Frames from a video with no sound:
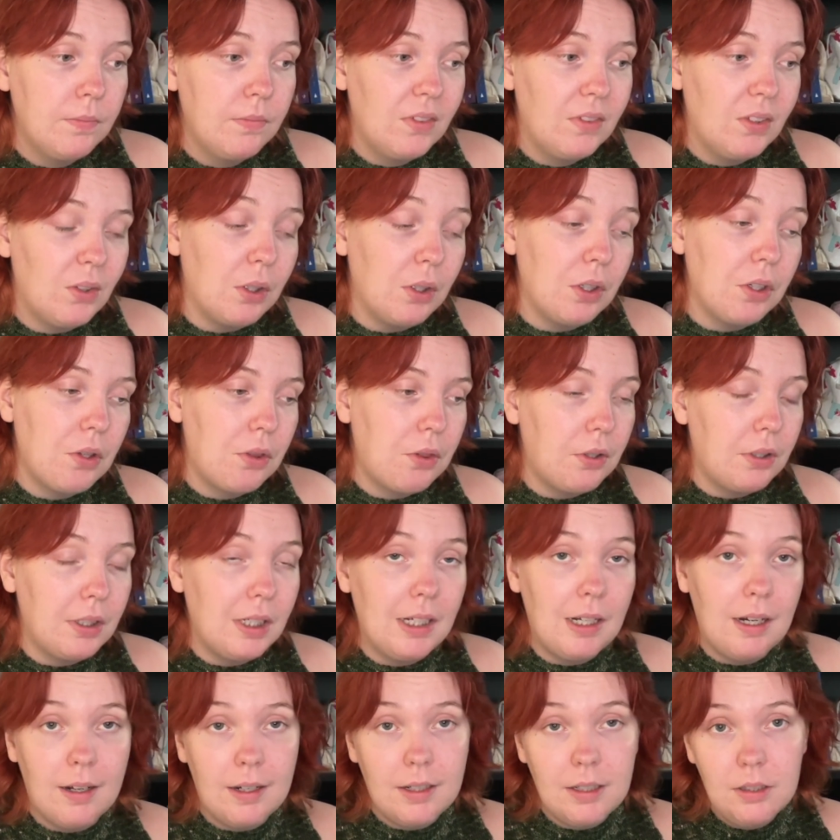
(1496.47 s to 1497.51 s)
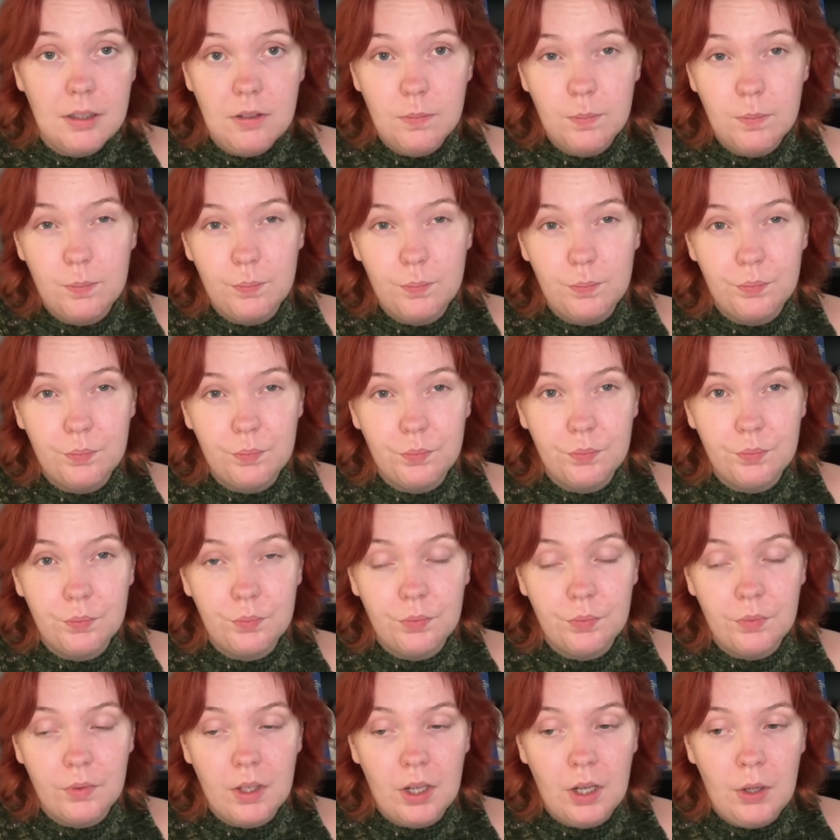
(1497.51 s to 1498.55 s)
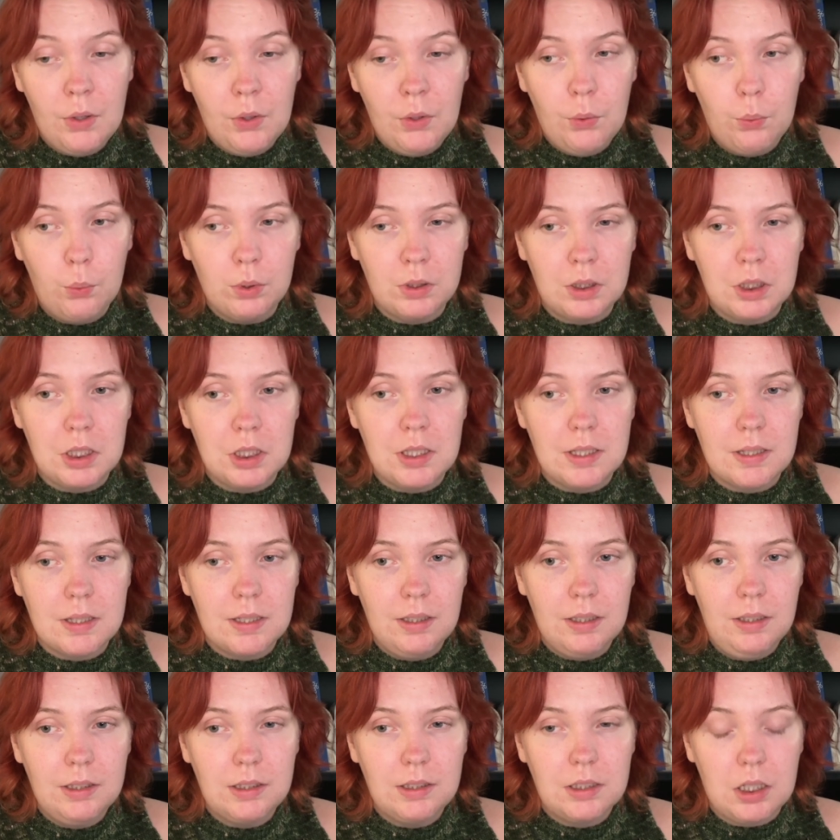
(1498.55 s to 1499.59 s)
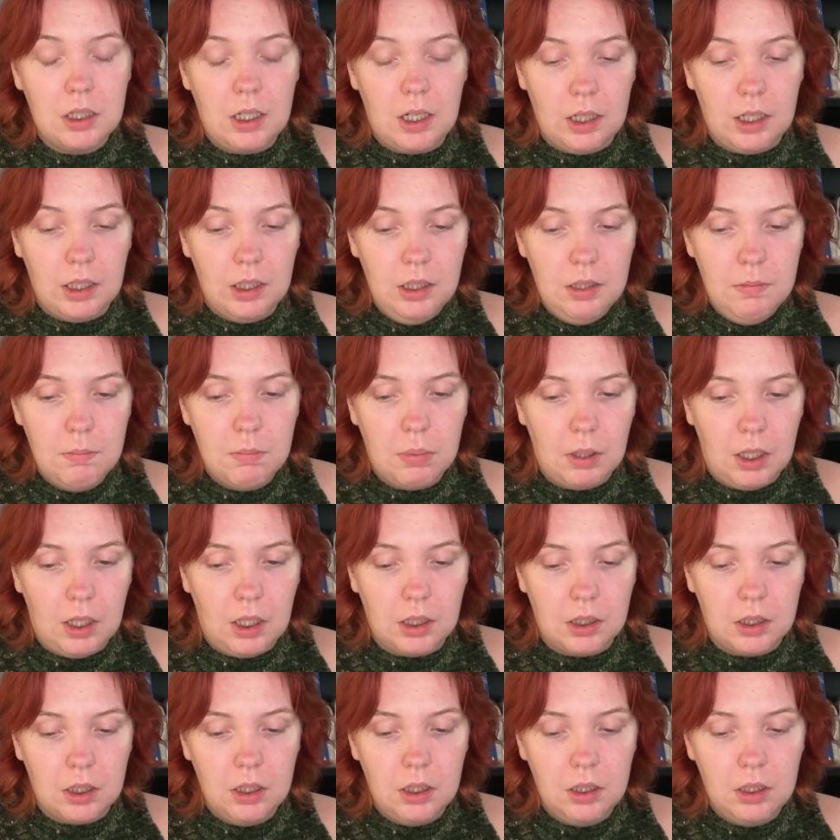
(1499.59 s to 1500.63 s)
or 39, which is still a ton, but